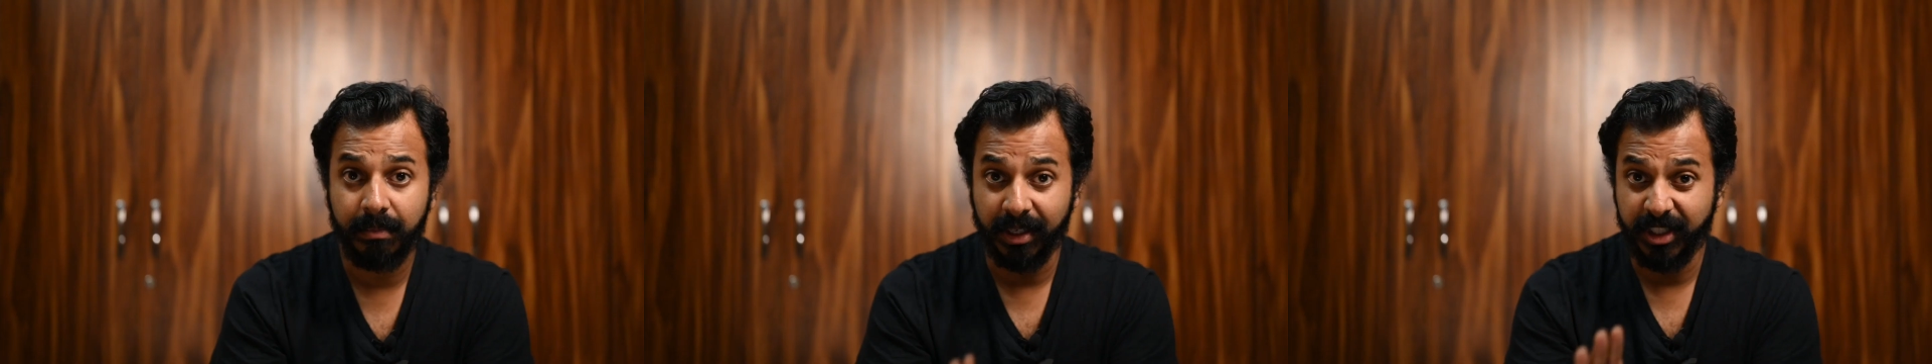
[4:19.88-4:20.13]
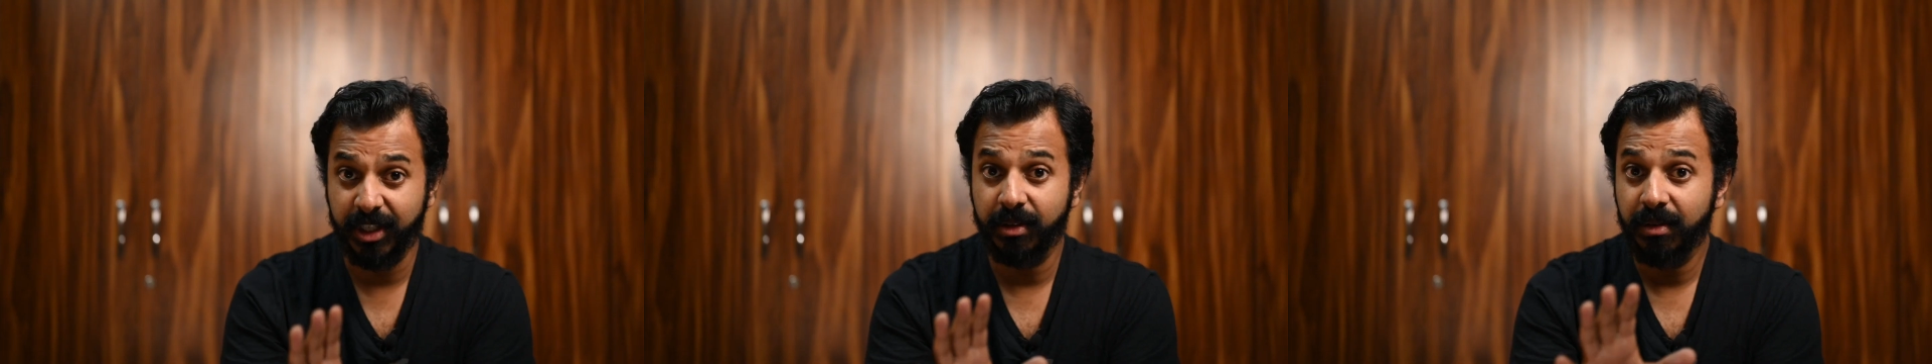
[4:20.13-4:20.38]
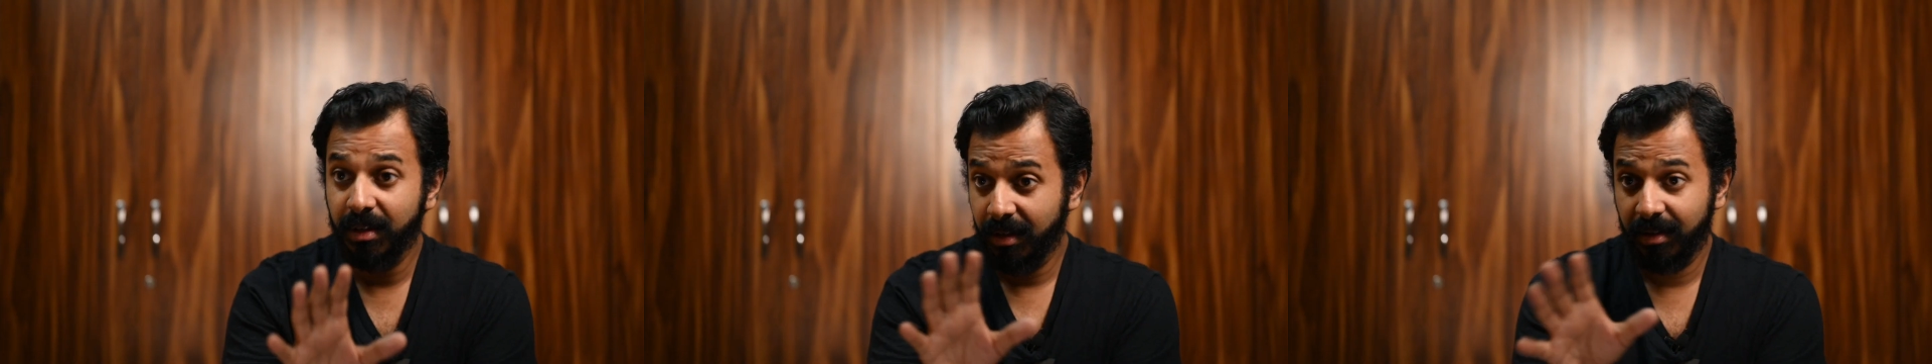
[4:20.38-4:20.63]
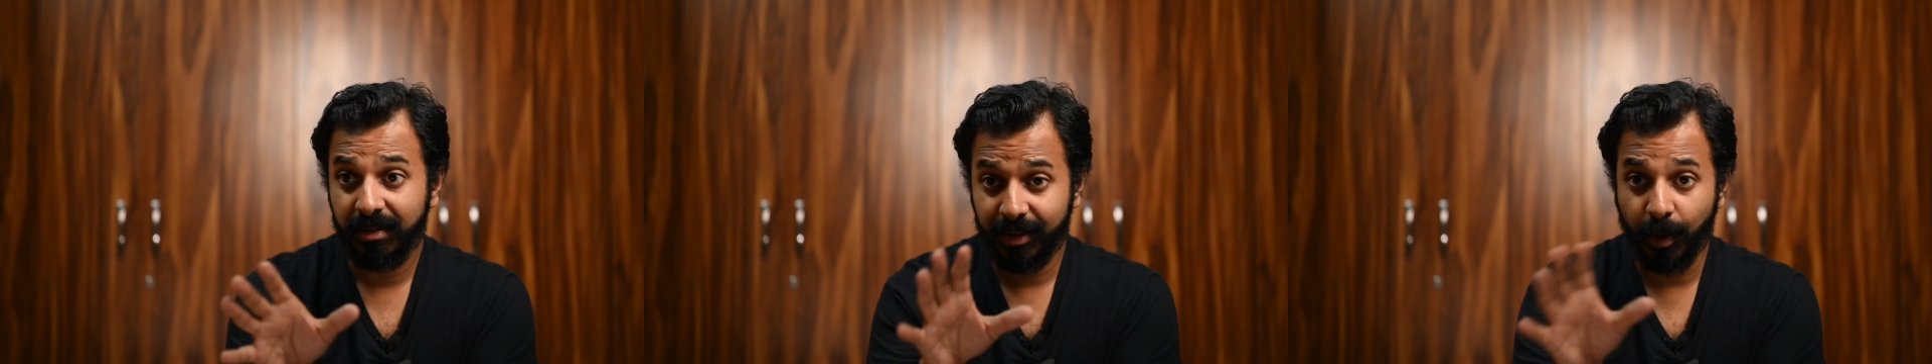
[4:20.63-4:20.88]
Mind you,
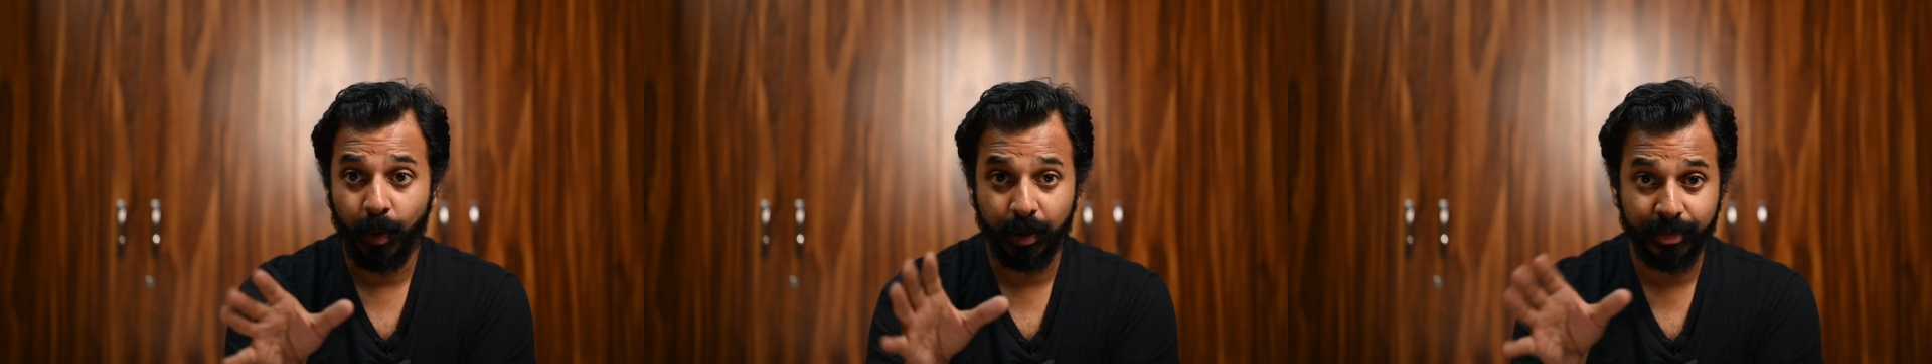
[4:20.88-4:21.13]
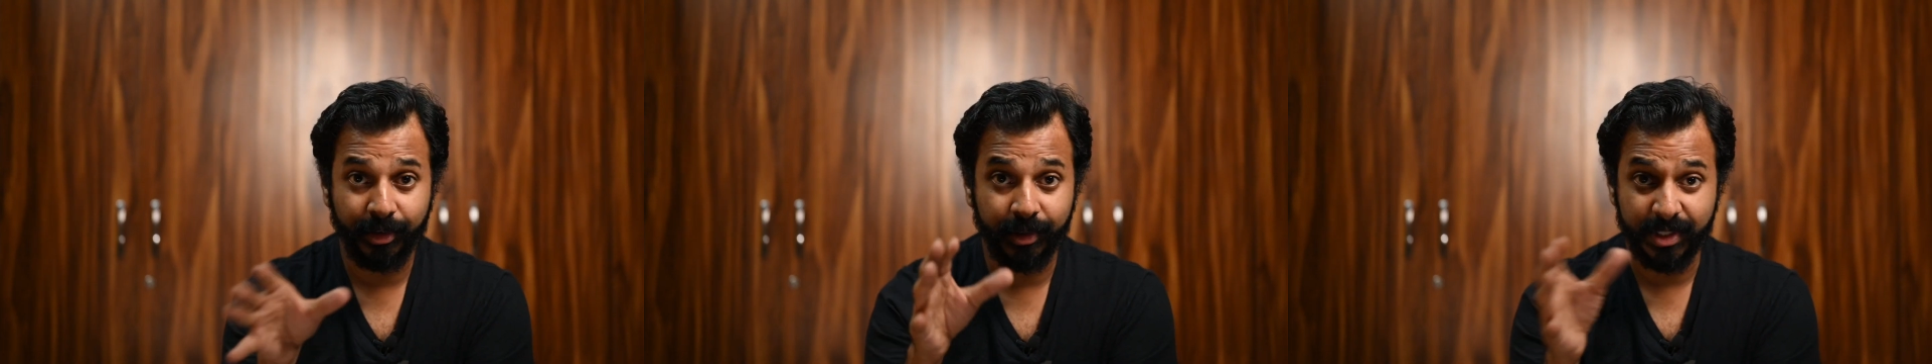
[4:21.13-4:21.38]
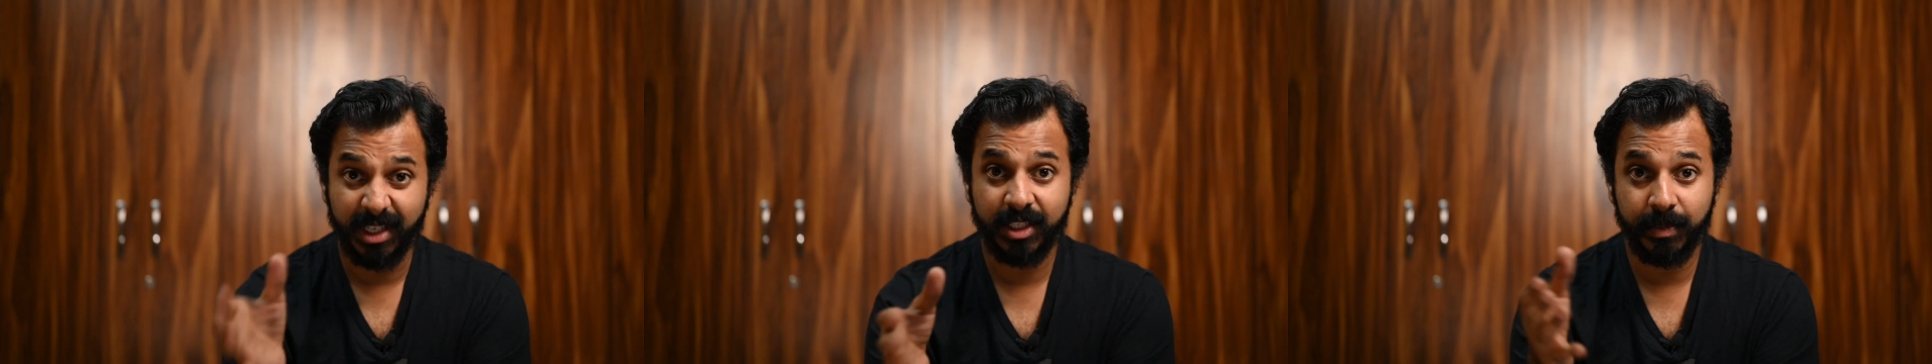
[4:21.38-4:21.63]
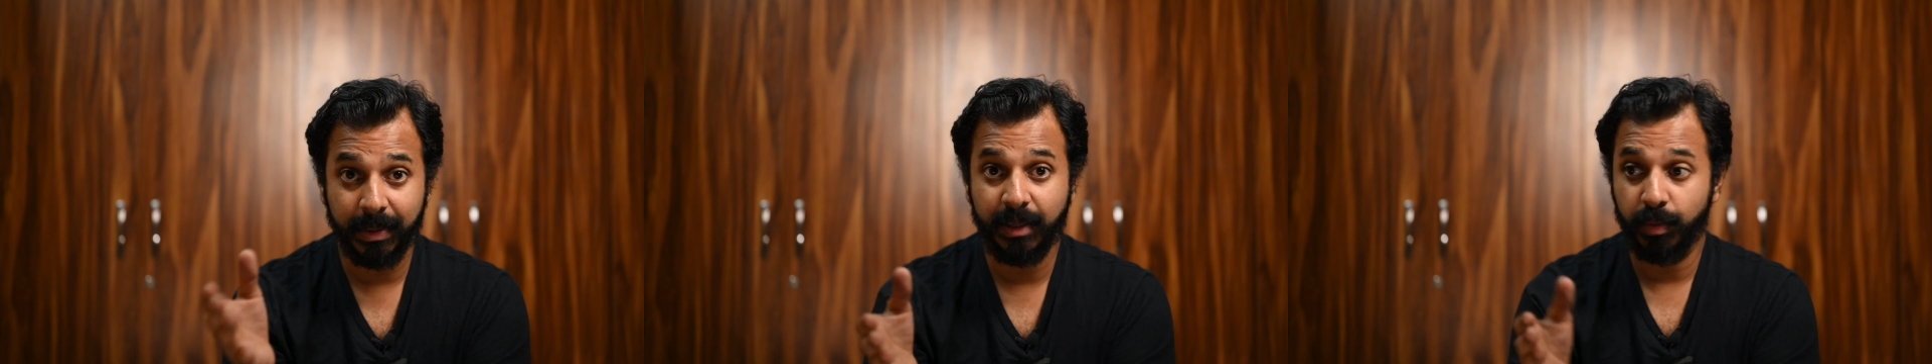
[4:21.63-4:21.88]
the autofocus
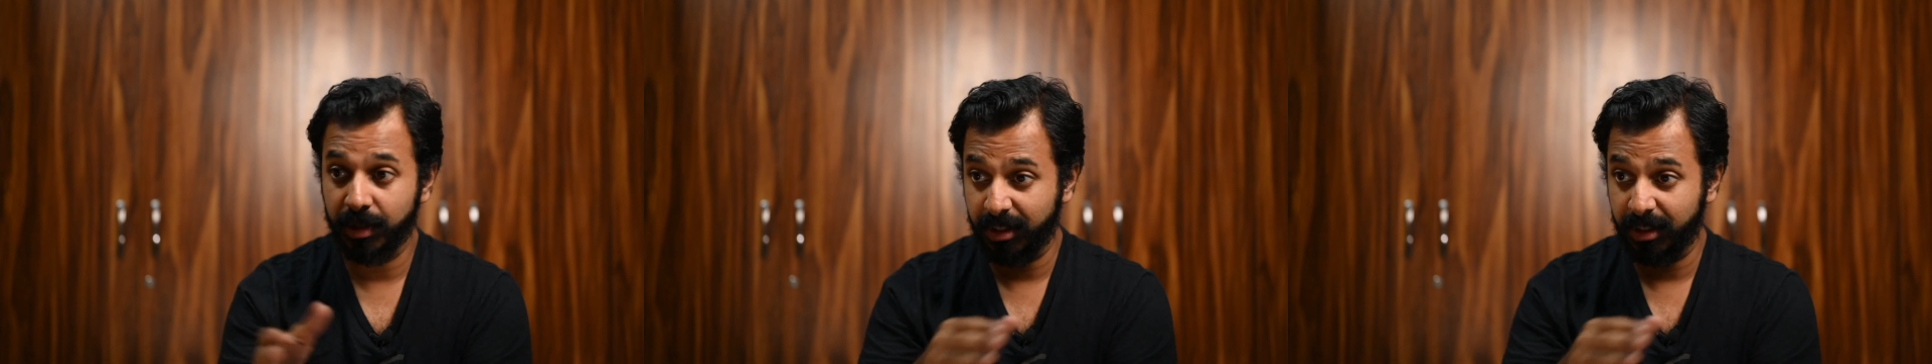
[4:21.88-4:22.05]
speed was